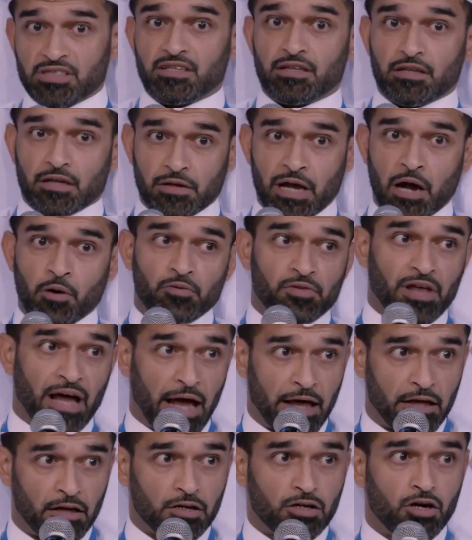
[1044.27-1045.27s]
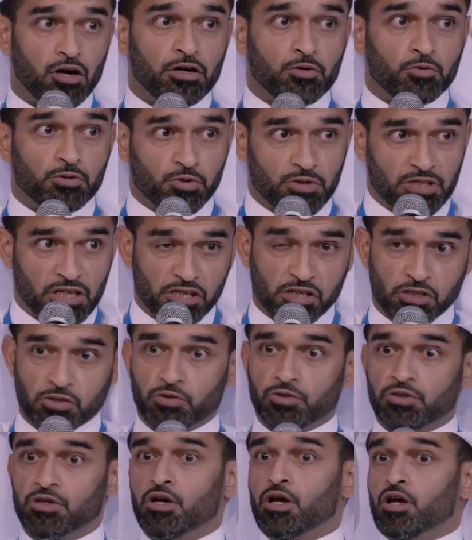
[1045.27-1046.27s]
is now the Hayya card, which was
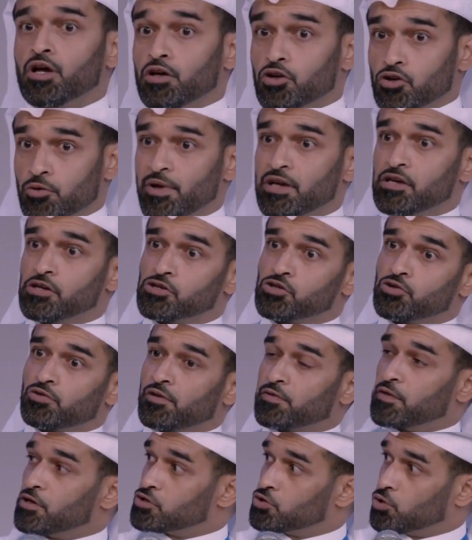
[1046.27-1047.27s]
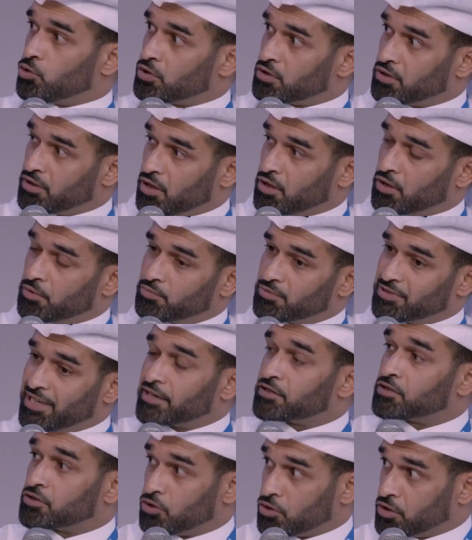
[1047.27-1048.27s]
issued, making sure that there's no
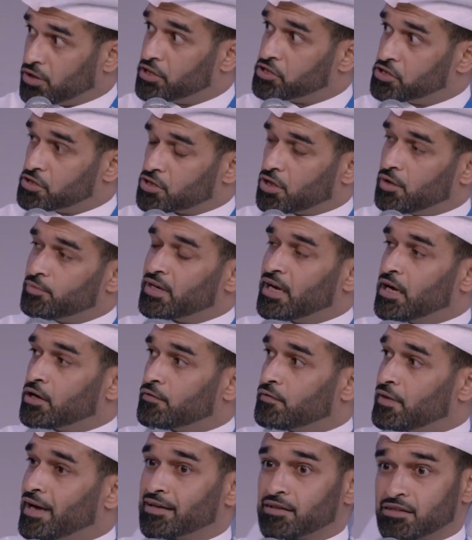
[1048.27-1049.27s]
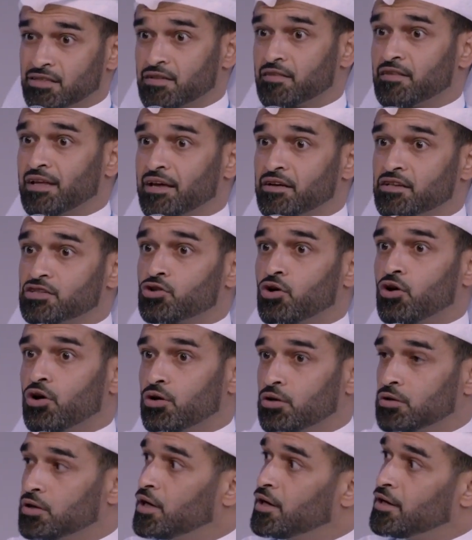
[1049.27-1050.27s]
technical glitches coming out of that, because in the end it's
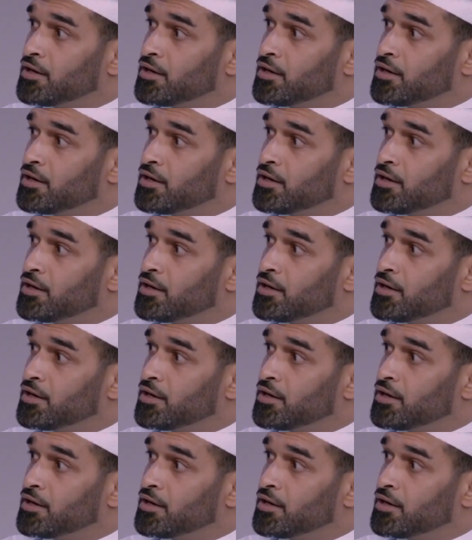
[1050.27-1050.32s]
all